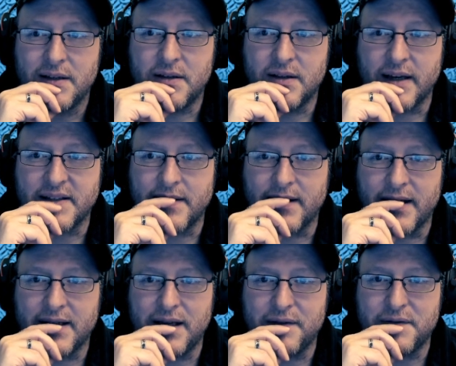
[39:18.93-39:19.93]
Like saying
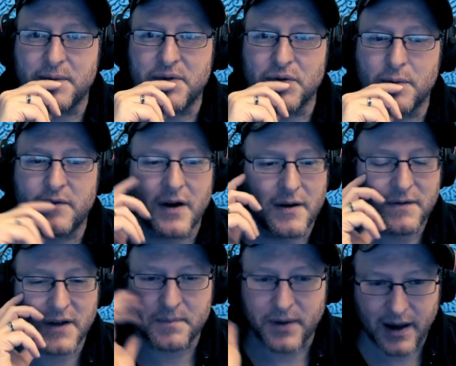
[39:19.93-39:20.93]
like Gift, Absorb, Fire and
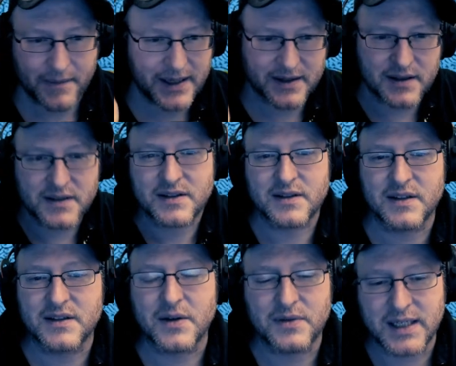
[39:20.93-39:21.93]
Flood, but I mean there's
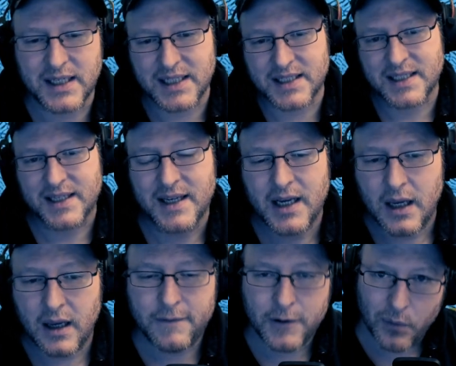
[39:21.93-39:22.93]
there's no need.
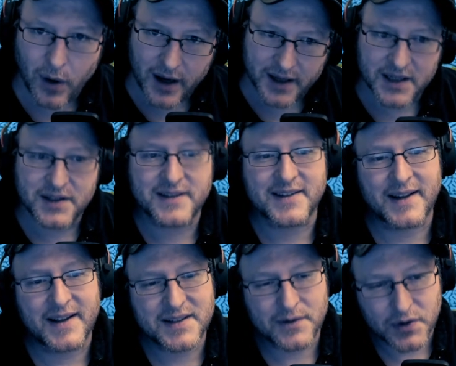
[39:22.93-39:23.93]
If you were going to do something
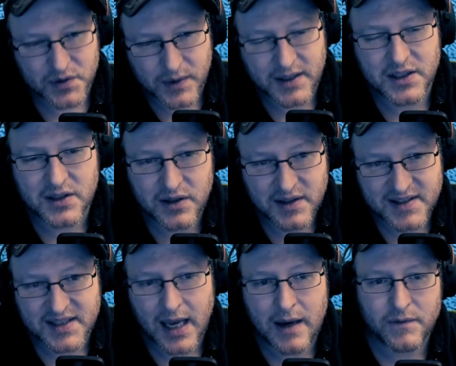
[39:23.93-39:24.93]
like this, of course we can you can
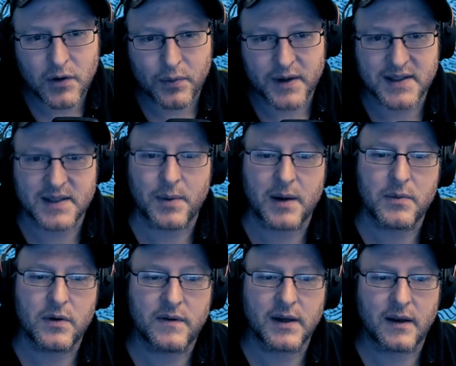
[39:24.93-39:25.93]
save your presence by
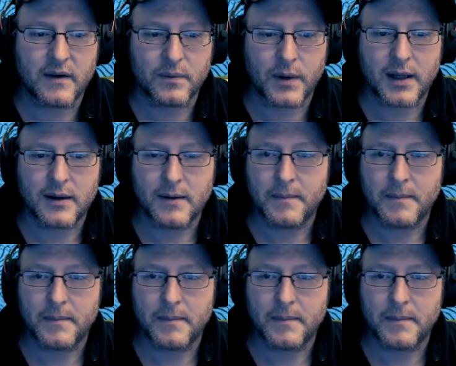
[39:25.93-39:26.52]
moving it as well.